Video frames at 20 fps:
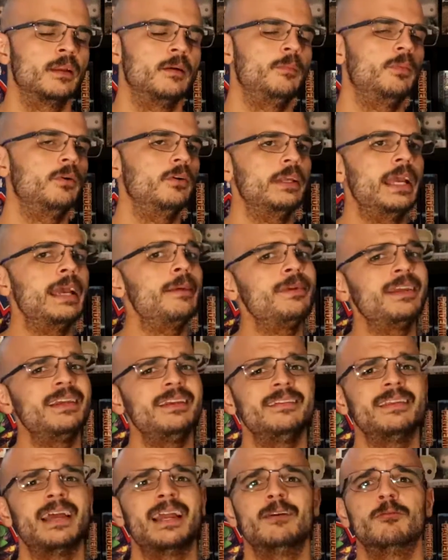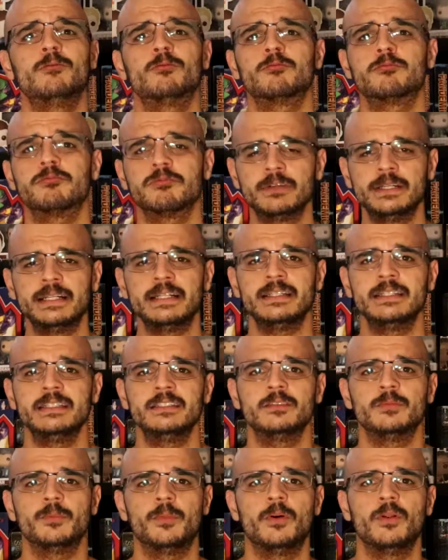Board gaming is a really
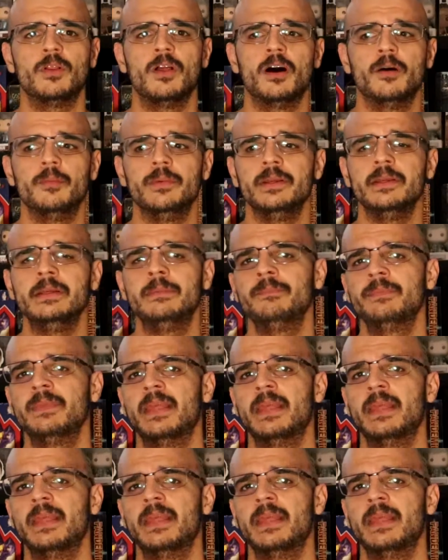small hobby,